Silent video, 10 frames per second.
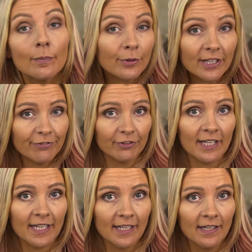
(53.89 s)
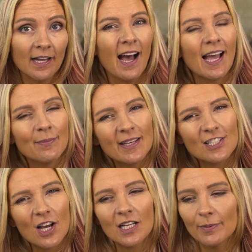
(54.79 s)
Briefly, I may
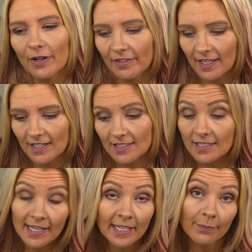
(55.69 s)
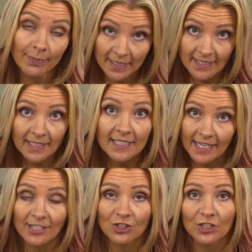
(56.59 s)
talk about things like basic
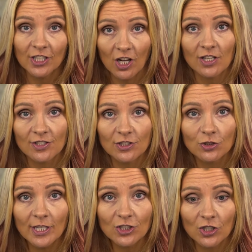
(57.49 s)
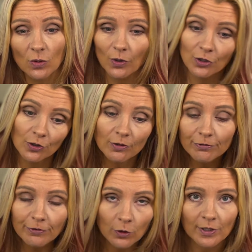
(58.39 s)
attention and concentration, where you can
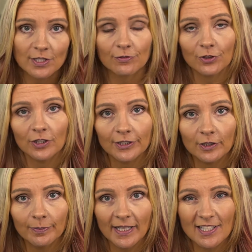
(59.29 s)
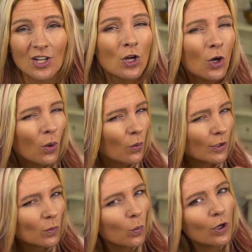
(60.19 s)
focus for a little bit,
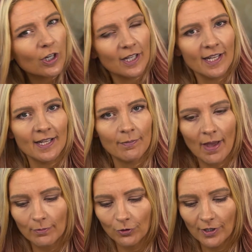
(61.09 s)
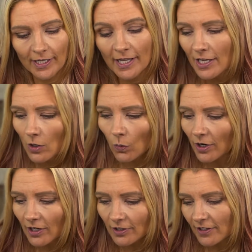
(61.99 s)
or working memory,
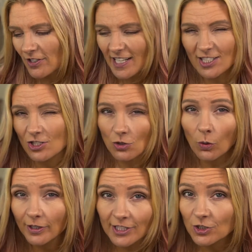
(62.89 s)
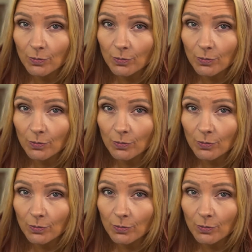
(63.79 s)
where there's a storage